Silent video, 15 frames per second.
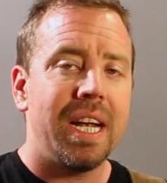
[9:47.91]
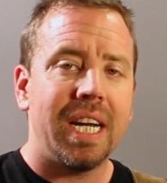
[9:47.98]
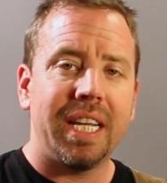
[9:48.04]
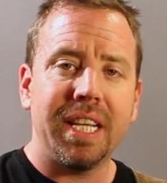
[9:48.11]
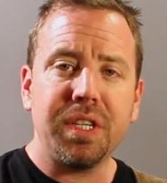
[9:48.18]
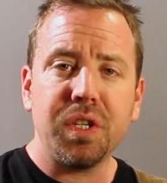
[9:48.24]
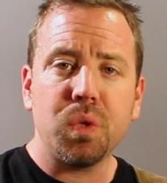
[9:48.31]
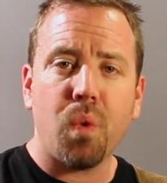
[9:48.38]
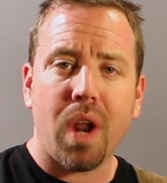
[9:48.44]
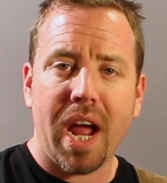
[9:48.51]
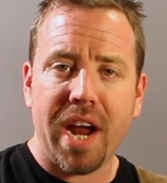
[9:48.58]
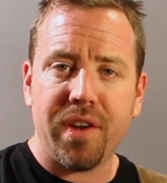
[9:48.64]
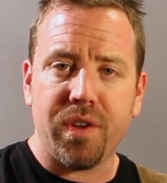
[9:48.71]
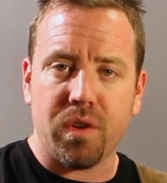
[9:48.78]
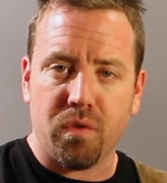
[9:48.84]
And this is what
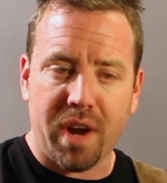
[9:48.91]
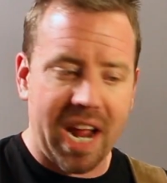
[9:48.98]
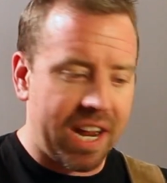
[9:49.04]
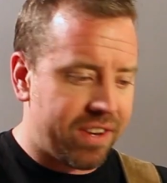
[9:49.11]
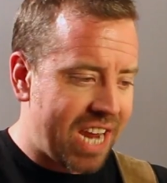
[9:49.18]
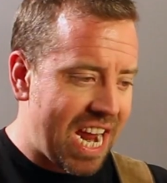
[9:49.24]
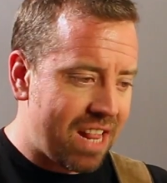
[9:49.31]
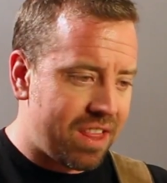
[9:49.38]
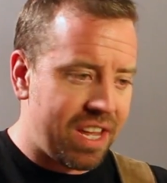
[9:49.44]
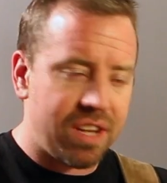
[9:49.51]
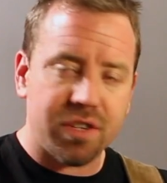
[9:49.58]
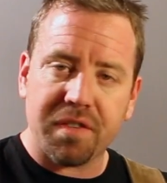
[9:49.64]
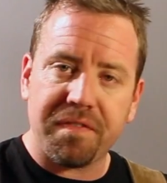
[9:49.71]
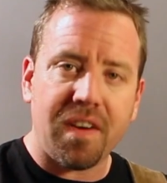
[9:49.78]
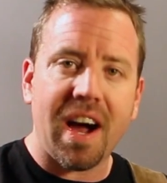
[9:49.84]
I do, right? I take
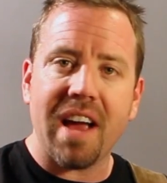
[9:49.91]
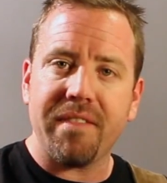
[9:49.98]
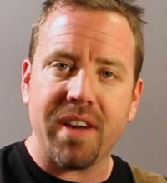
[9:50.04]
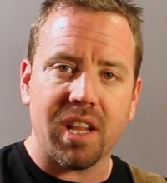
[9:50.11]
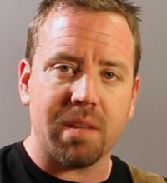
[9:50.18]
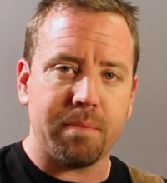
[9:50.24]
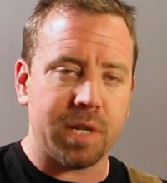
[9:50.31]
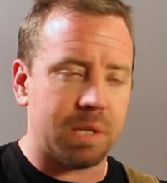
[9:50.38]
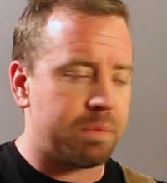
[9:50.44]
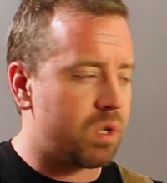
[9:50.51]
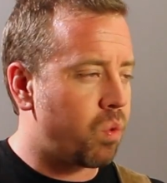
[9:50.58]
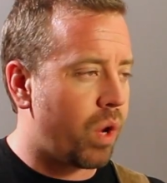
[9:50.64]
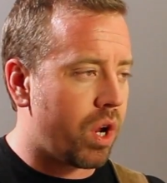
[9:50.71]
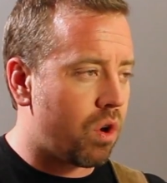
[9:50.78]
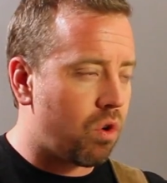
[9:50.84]
these 5 elements
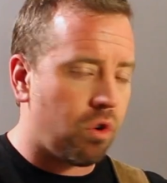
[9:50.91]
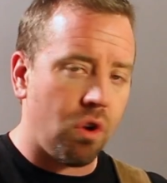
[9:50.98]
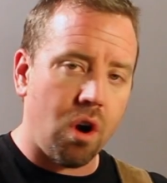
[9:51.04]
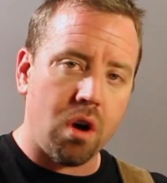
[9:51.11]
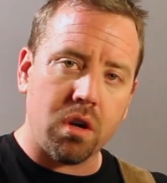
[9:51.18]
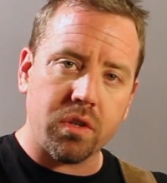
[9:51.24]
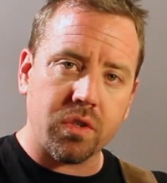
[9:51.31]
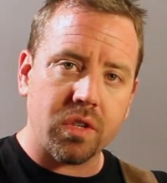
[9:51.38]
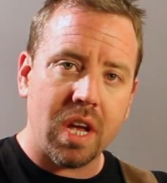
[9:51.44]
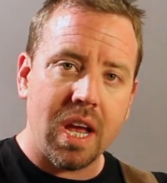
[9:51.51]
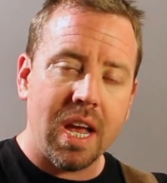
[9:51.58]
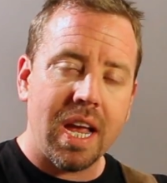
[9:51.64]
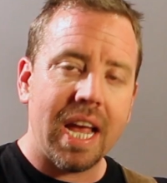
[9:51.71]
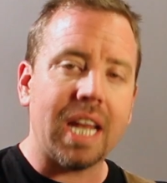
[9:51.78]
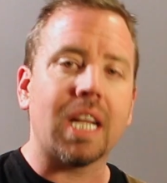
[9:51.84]
between crawls
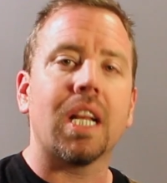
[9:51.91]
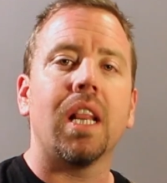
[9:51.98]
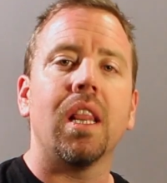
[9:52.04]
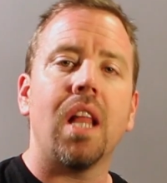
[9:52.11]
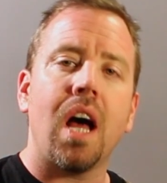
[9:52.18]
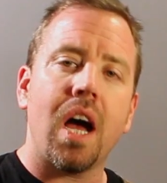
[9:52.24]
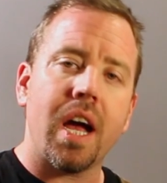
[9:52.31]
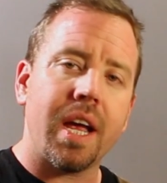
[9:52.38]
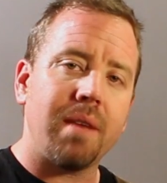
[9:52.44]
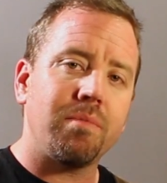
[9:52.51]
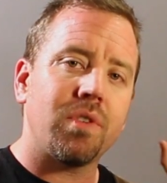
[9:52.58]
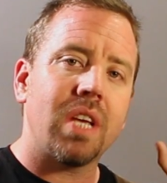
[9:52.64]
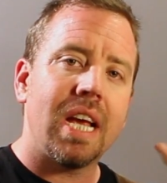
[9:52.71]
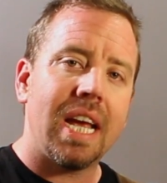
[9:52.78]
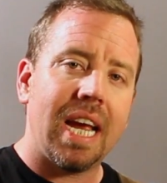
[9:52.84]
and
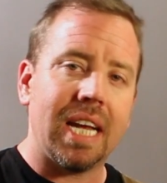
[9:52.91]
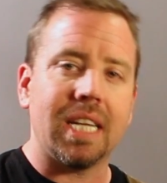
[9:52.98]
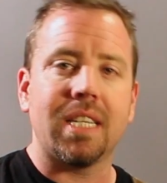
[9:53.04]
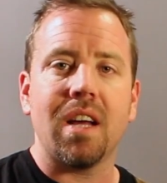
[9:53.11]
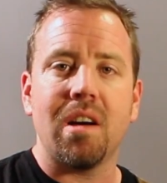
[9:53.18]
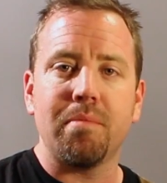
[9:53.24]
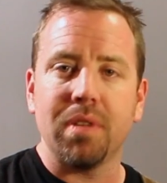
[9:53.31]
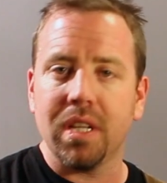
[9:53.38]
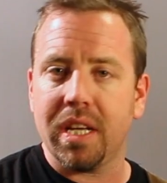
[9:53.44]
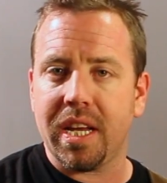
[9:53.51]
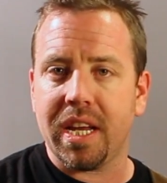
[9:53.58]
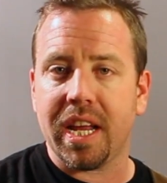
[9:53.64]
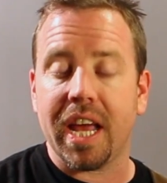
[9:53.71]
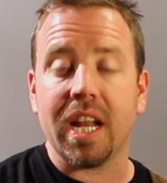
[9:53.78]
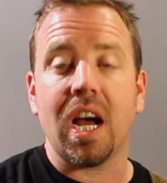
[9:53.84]
climbs and
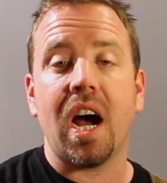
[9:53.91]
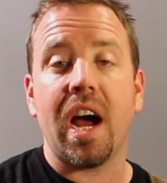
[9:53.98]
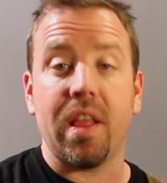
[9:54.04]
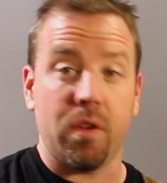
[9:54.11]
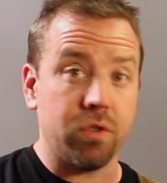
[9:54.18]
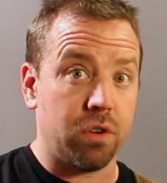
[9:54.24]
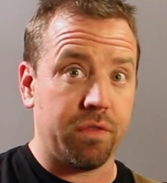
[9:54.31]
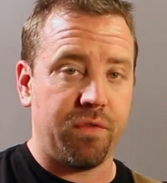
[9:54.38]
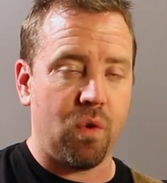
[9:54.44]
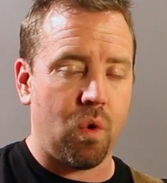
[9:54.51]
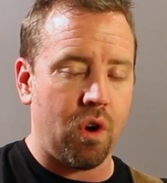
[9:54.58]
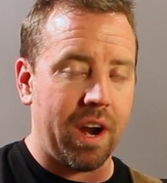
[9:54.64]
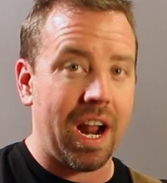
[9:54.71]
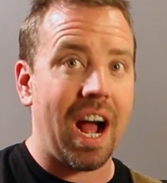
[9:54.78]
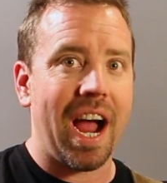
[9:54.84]
doubling and those are
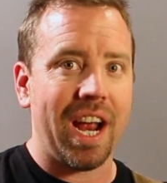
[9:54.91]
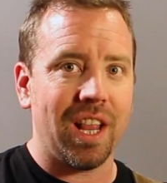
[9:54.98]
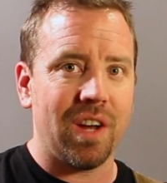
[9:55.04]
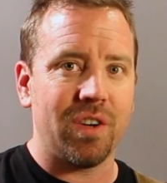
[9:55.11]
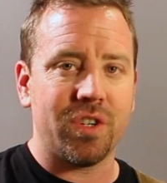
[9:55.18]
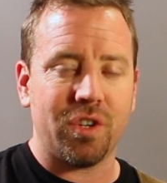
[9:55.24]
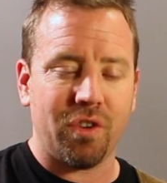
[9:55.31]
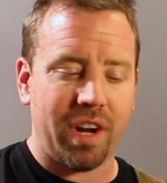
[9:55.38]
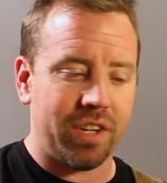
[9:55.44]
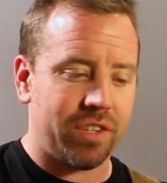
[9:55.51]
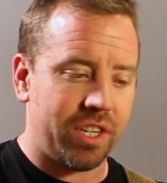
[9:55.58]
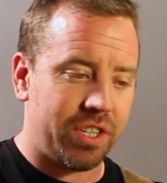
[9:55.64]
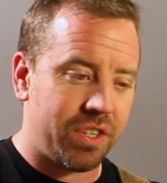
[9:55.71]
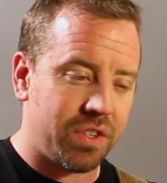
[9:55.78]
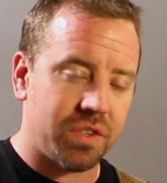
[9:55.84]
4, and high-low
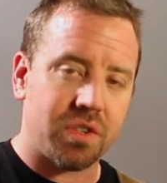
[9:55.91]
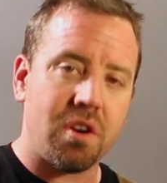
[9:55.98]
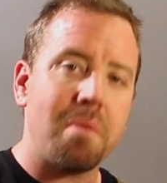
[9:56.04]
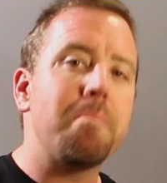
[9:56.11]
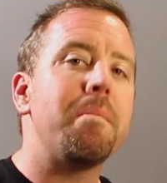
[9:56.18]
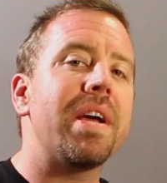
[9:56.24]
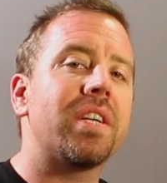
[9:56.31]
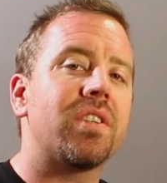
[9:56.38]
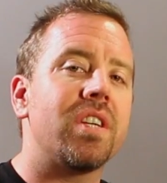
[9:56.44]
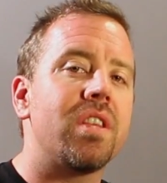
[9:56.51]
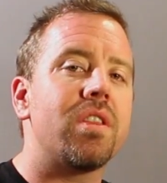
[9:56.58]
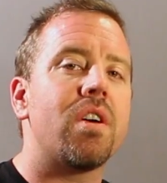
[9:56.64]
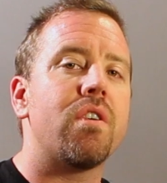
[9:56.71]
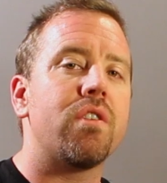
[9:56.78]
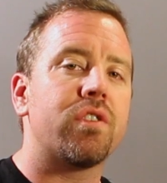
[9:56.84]
transitions, and start
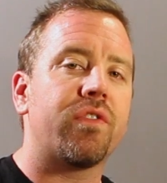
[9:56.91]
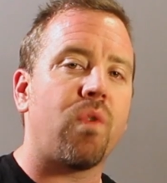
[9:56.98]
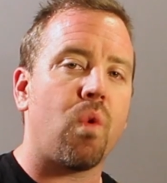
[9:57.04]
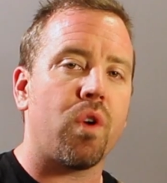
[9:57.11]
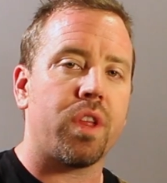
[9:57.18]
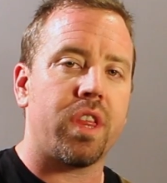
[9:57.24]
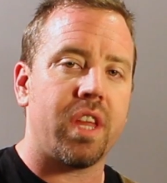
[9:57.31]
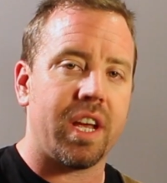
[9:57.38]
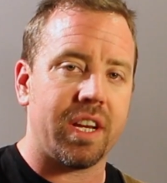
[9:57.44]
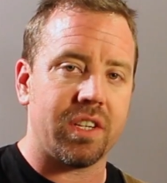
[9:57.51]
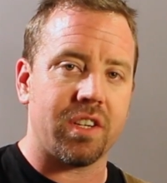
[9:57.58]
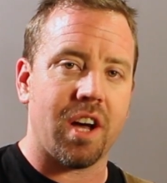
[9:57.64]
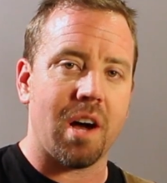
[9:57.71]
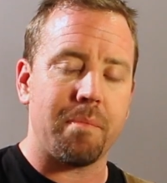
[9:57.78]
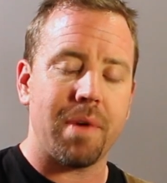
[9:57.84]
mixing those 4
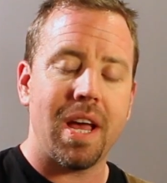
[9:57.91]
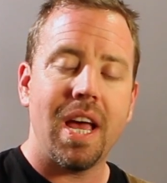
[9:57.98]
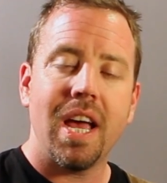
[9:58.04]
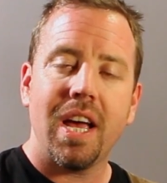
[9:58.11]
things up.